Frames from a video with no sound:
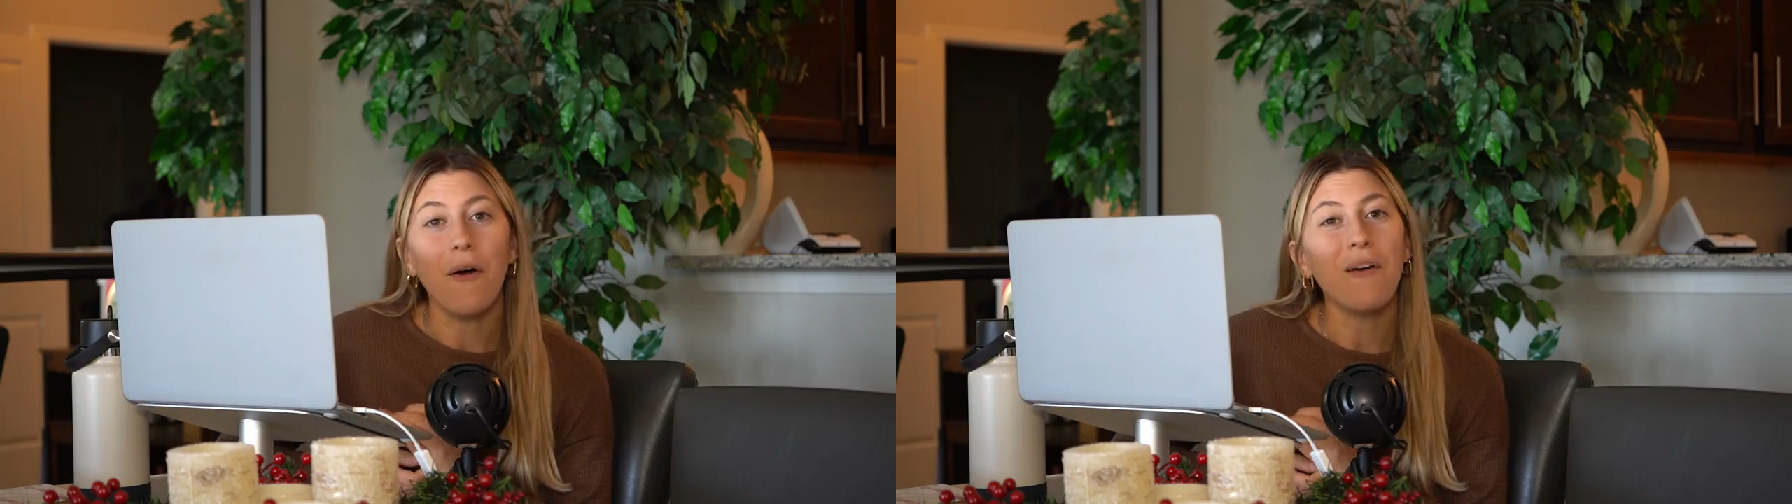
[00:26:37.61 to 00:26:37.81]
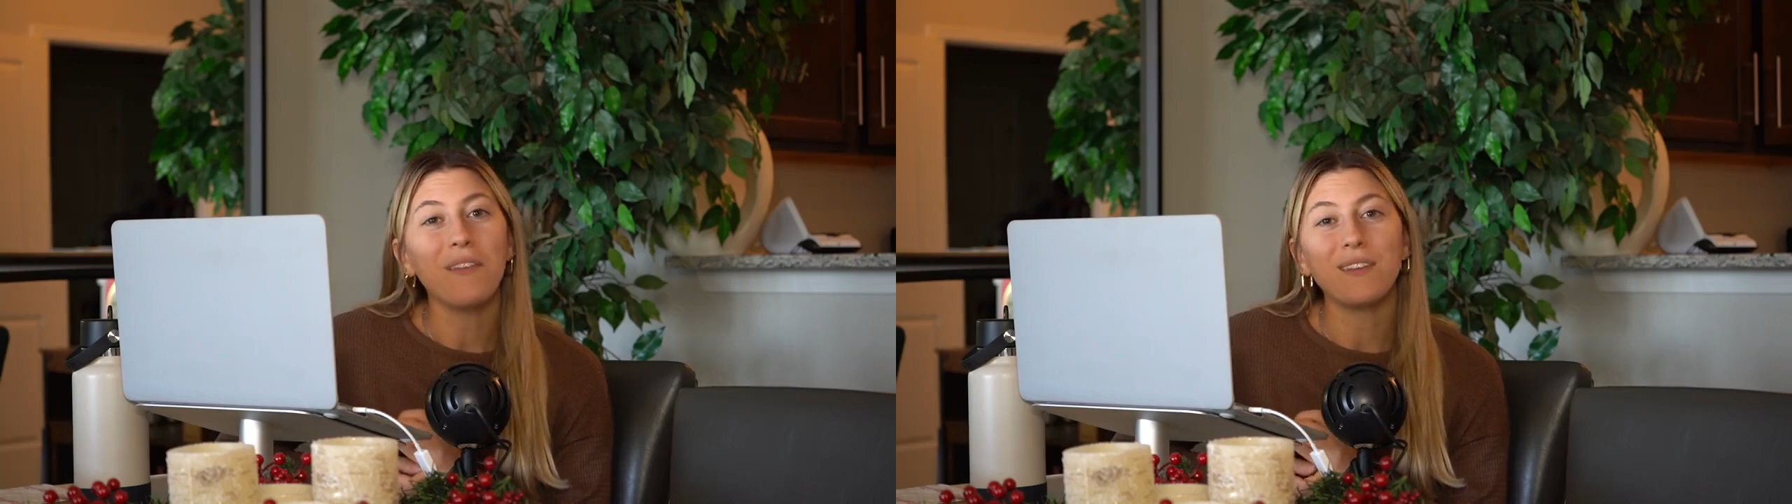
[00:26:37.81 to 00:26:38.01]

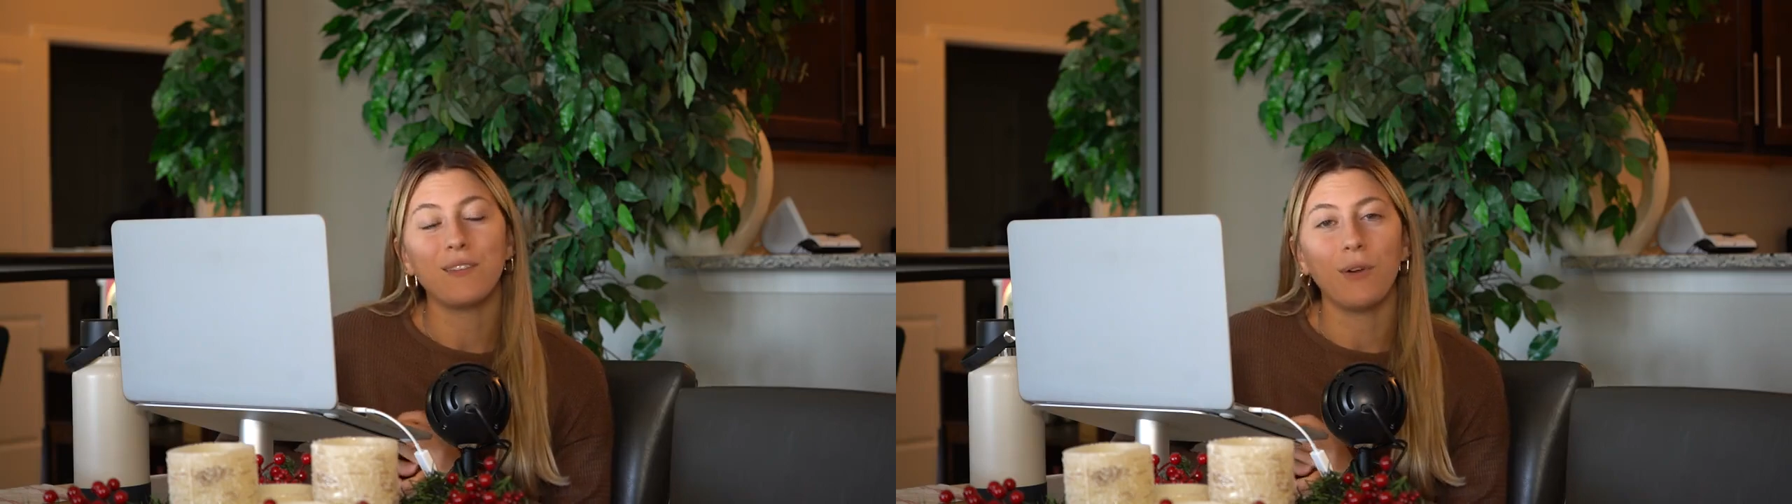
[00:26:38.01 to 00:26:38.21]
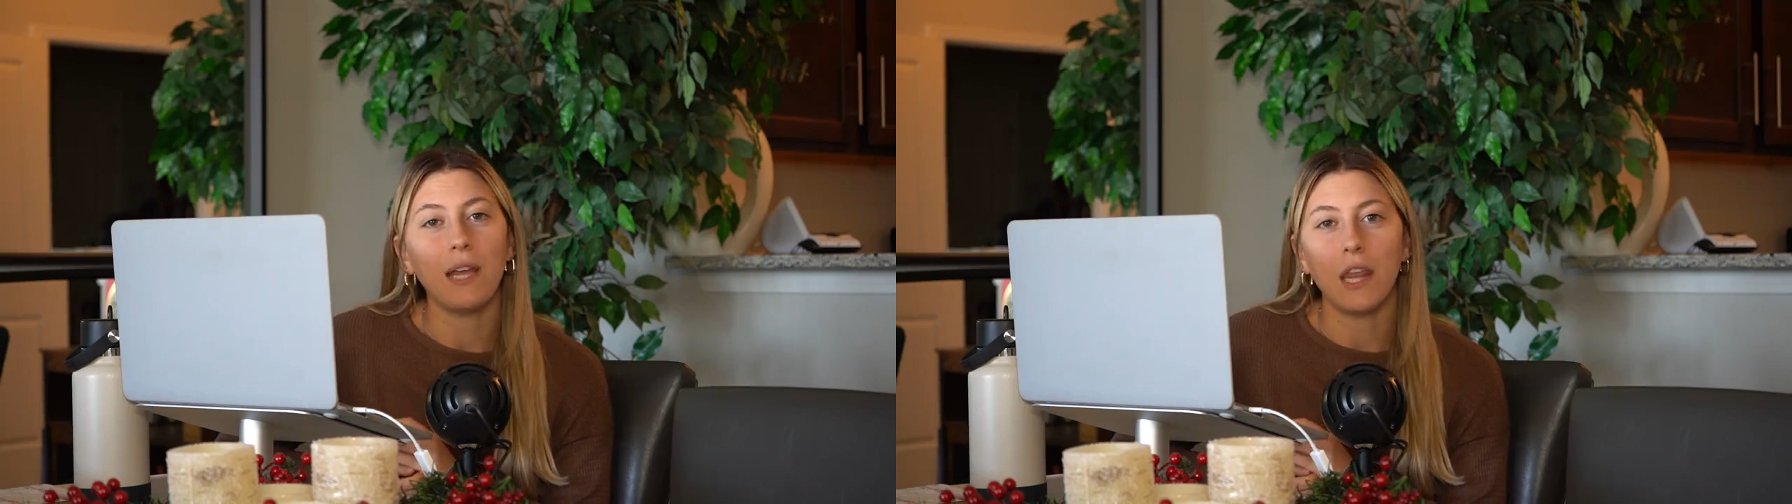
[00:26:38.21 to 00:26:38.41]
all these
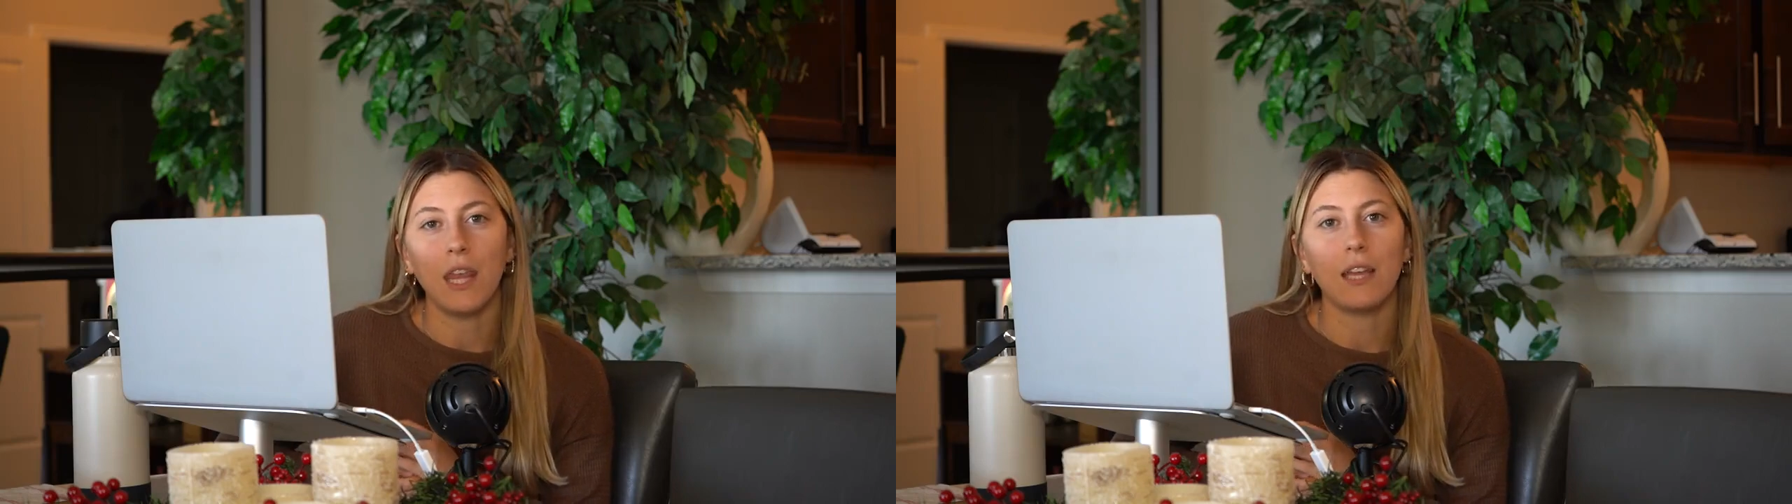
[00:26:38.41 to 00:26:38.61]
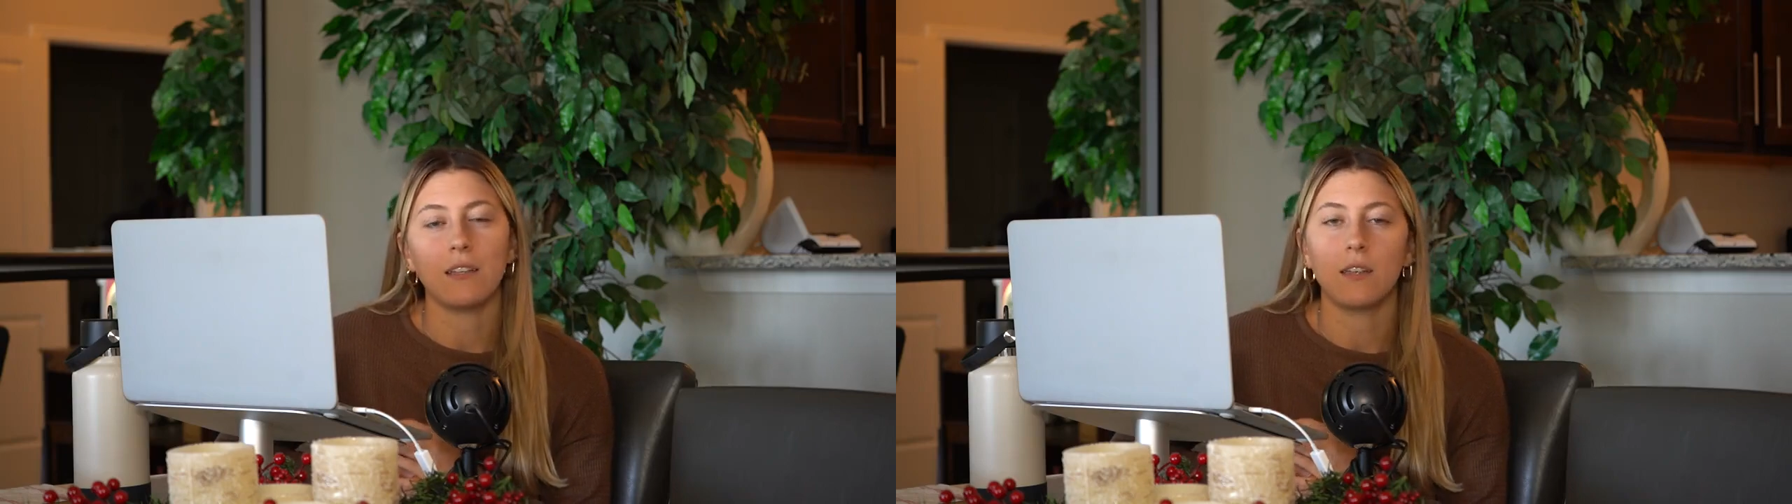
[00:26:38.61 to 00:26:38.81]
great
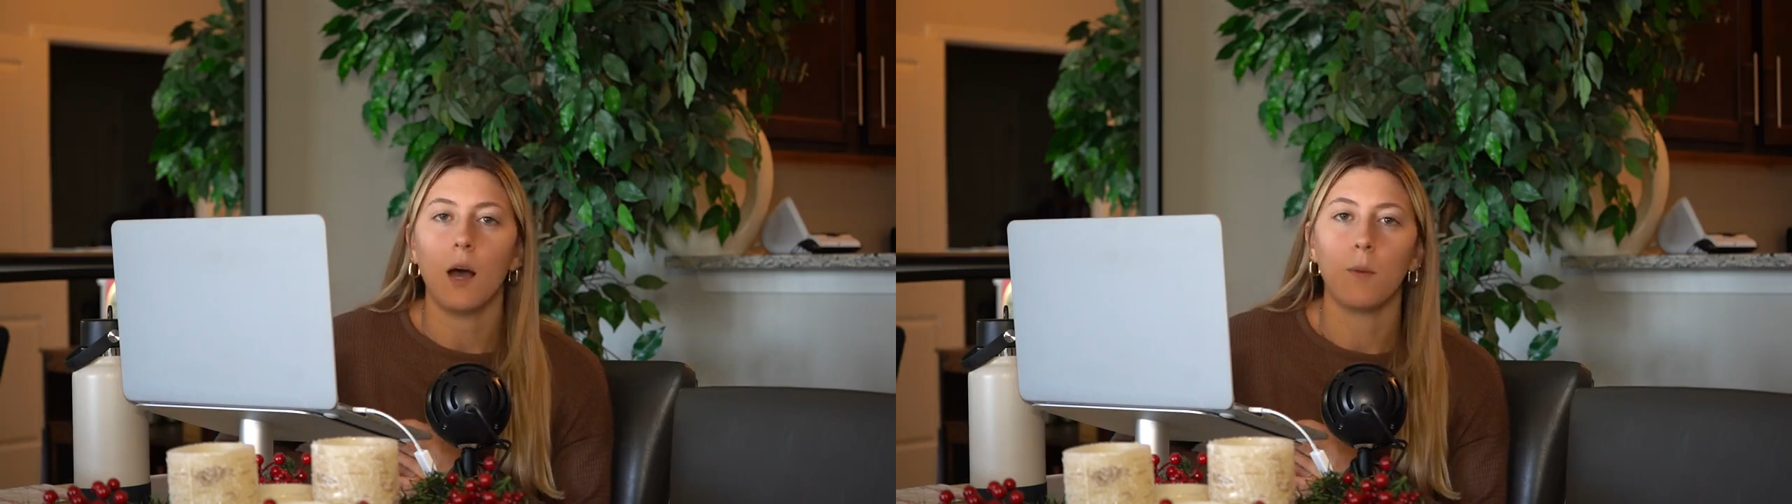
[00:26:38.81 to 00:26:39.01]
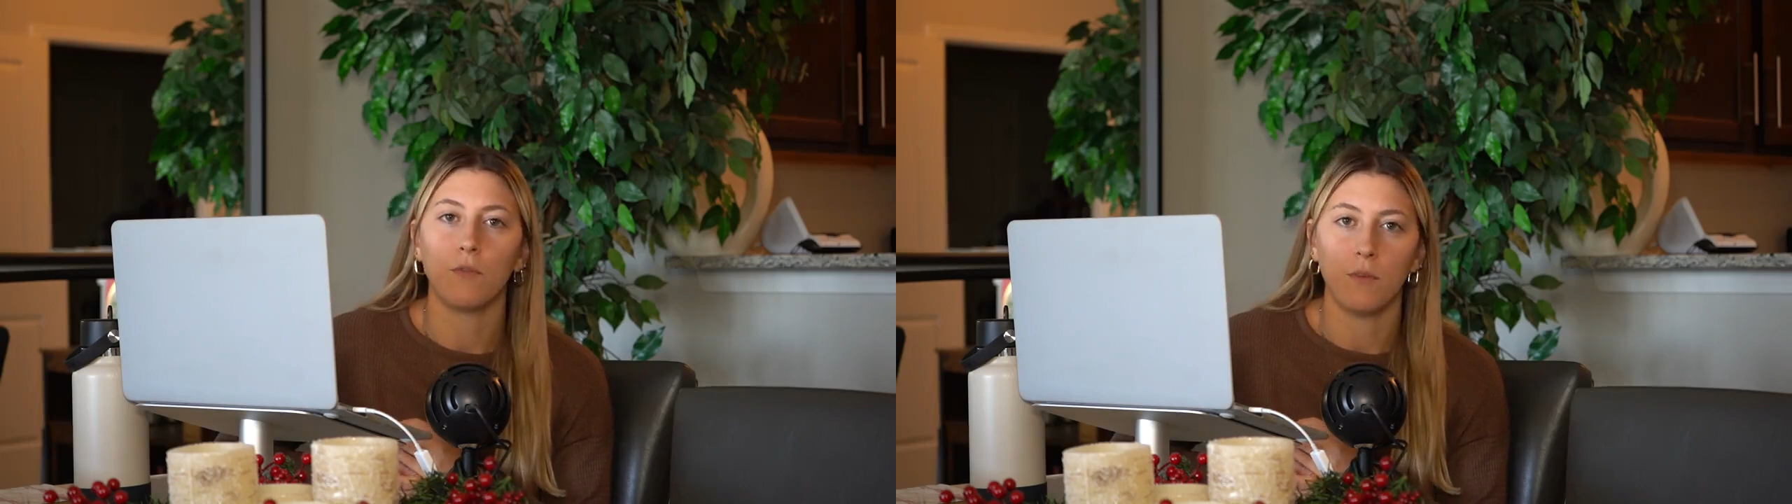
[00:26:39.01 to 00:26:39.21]
things
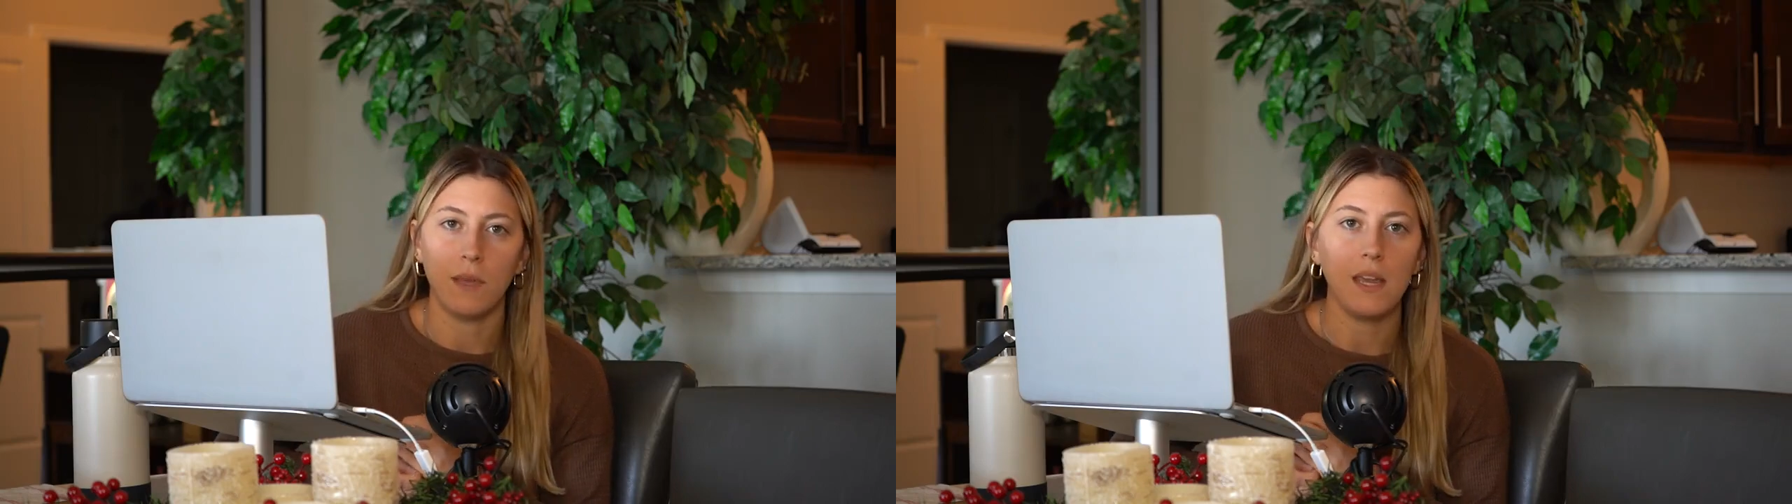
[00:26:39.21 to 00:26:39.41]
come from